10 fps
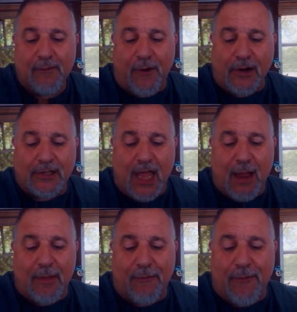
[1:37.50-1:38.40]
First
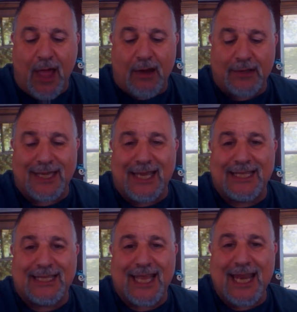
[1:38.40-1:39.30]
game of the finals
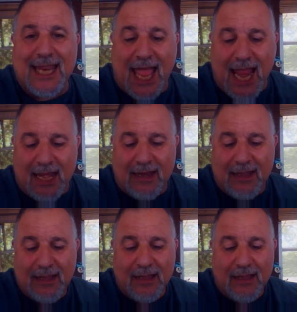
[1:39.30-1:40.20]
is tonight.
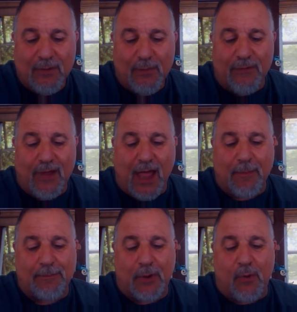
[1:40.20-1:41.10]
We've
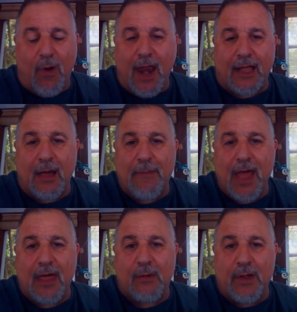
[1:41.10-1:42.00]
got Pequannock
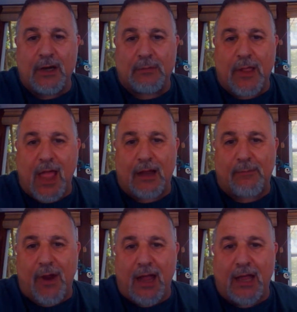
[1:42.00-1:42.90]
coming out of the winner's
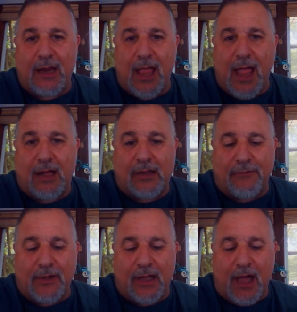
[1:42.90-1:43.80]
bracket and
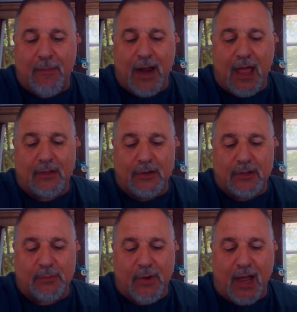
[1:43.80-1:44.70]
Clifton coming out of the
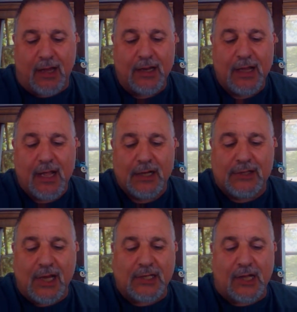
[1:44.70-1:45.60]
loser's bracket.
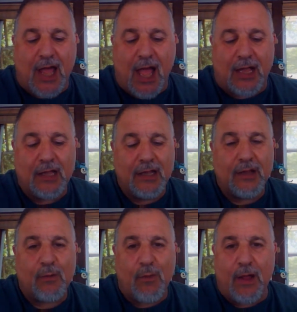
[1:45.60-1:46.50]
6 o'clock,
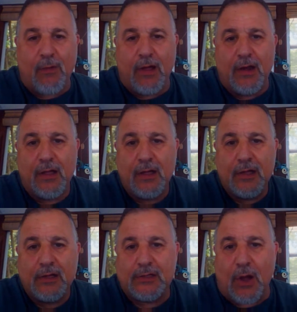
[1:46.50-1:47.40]
Ringwood,
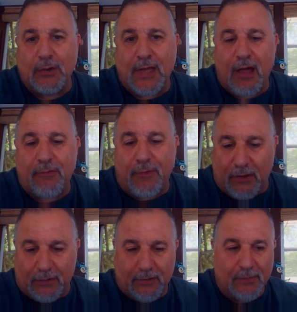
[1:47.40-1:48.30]
Stonetown
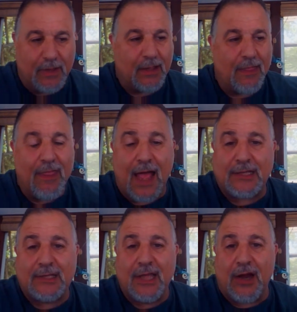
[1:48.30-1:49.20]
Field.
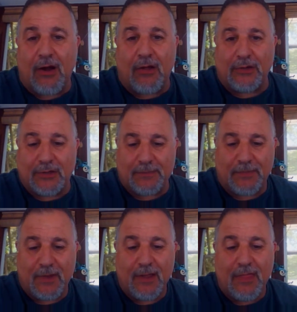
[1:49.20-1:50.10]
That's the girls.
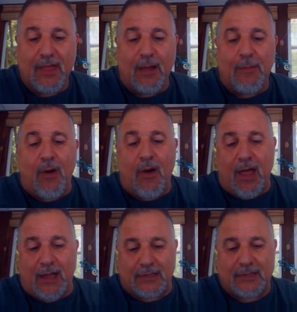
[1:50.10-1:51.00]
The
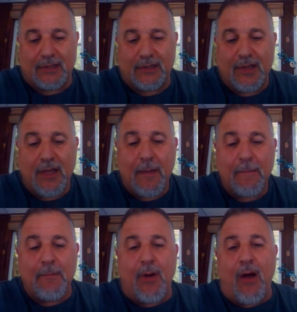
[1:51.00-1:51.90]
boys.
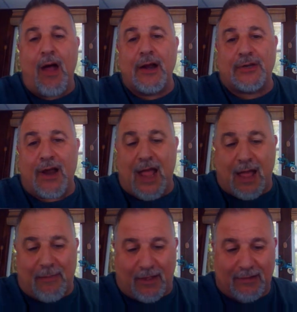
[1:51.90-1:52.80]
More
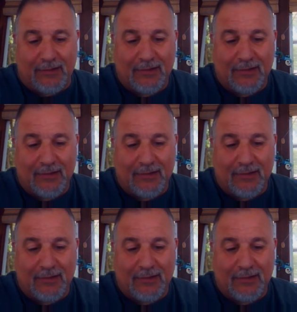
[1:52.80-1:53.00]
drama.